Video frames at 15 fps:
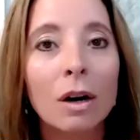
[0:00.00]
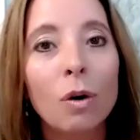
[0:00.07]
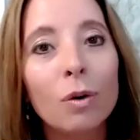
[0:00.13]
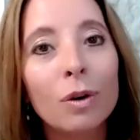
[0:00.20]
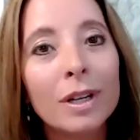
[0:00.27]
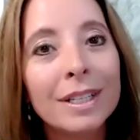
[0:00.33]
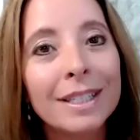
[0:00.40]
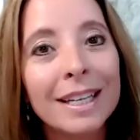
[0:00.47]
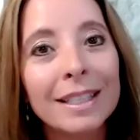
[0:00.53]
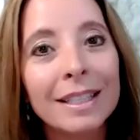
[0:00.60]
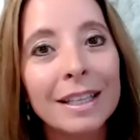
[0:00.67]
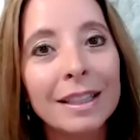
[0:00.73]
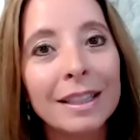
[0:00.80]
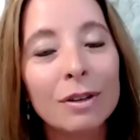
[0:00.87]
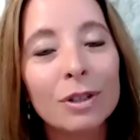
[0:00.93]
Or is it
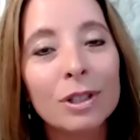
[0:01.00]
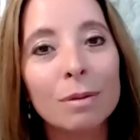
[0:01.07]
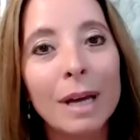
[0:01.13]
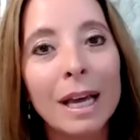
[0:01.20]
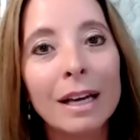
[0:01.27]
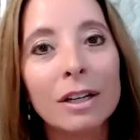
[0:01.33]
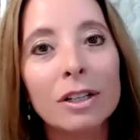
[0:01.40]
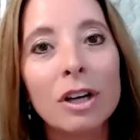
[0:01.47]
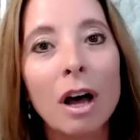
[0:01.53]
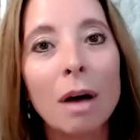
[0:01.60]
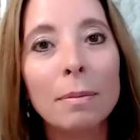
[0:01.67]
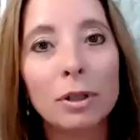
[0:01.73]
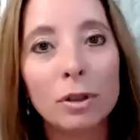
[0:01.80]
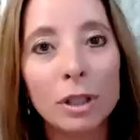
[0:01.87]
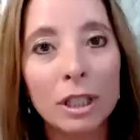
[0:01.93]
that there's some
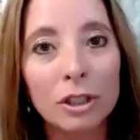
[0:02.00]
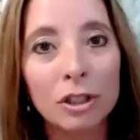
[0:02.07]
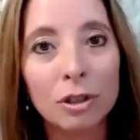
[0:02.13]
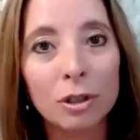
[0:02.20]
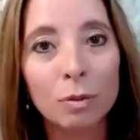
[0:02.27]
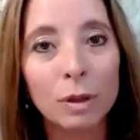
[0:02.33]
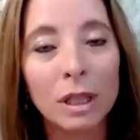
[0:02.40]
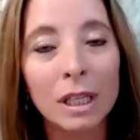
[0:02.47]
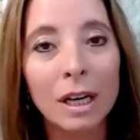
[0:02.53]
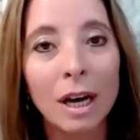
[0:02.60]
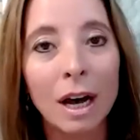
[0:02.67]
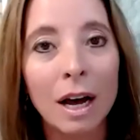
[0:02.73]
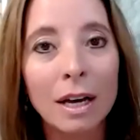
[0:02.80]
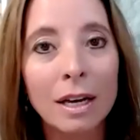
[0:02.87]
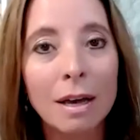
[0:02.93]
anatomical issues with the
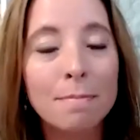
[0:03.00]
eye,